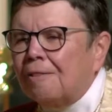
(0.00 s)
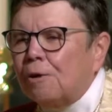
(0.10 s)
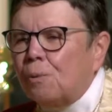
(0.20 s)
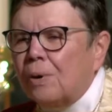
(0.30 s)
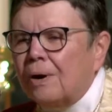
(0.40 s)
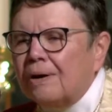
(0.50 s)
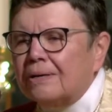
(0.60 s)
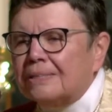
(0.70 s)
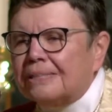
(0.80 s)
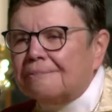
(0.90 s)
the
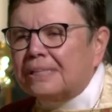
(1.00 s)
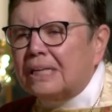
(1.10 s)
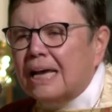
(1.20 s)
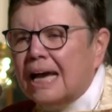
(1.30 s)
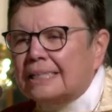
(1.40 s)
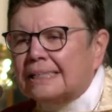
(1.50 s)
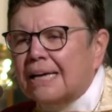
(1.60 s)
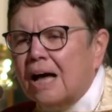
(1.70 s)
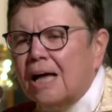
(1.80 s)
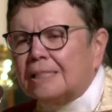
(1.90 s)
words of the last
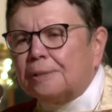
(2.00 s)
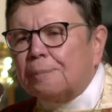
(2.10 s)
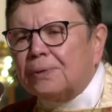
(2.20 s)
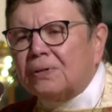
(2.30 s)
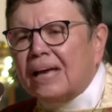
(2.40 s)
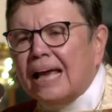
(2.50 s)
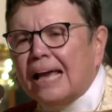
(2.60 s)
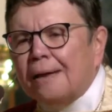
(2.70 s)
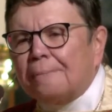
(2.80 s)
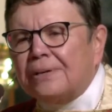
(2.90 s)
gospel
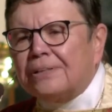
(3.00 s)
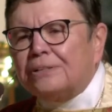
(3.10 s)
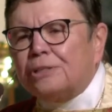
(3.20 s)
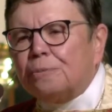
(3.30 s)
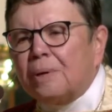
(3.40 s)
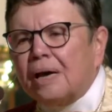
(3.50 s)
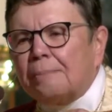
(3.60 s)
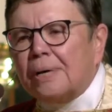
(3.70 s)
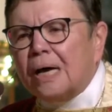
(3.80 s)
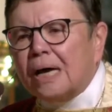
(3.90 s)
came into
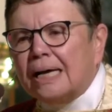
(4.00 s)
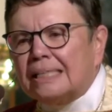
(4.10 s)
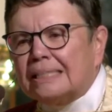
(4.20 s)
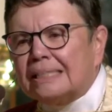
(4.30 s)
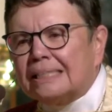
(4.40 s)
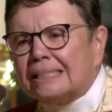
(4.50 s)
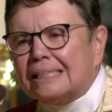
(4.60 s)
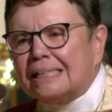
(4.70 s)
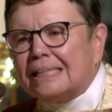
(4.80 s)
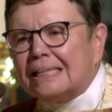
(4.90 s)
my mind.
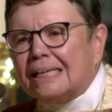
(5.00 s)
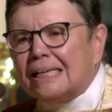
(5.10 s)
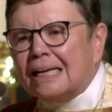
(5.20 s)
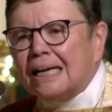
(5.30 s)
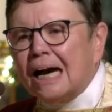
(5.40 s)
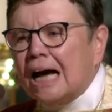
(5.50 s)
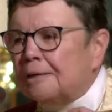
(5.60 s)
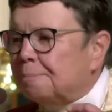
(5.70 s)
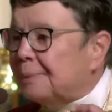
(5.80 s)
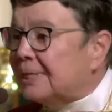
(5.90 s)

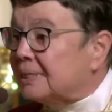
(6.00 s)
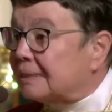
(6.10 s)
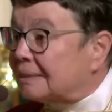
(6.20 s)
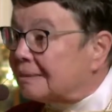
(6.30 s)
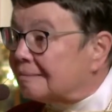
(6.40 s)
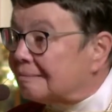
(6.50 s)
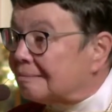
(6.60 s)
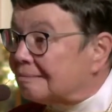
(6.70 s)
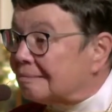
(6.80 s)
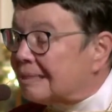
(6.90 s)
Unbidden,
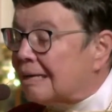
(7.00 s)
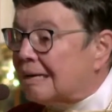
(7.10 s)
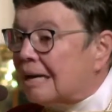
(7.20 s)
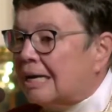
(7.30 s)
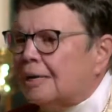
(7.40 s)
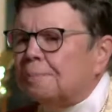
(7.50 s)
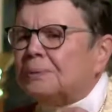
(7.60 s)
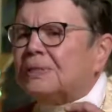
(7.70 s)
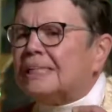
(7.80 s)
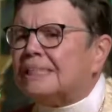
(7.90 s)

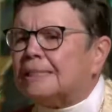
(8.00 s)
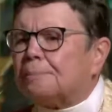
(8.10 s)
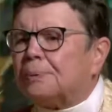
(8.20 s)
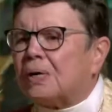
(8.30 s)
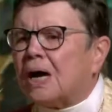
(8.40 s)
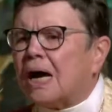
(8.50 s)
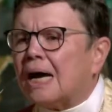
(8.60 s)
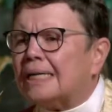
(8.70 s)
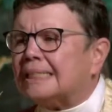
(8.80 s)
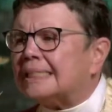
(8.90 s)
complete
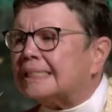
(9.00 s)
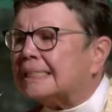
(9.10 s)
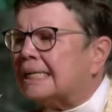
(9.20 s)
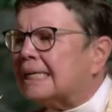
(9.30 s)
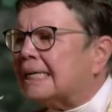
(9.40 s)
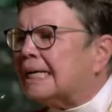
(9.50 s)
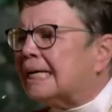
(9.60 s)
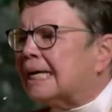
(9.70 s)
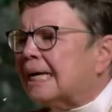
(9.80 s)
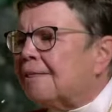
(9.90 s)
surprise,
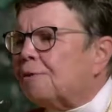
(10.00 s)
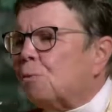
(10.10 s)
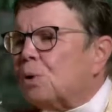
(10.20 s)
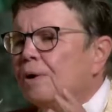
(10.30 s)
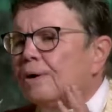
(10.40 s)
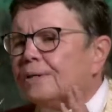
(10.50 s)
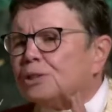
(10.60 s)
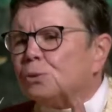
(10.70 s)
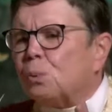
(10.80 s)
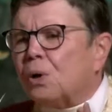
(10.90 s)
the
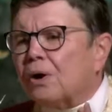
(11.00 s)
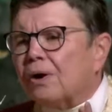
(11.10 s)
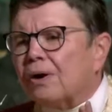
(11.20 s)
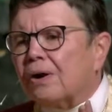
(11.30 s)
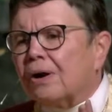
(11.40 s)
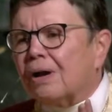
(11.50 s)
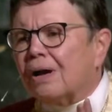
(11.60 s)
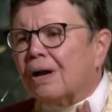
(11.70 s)
words were,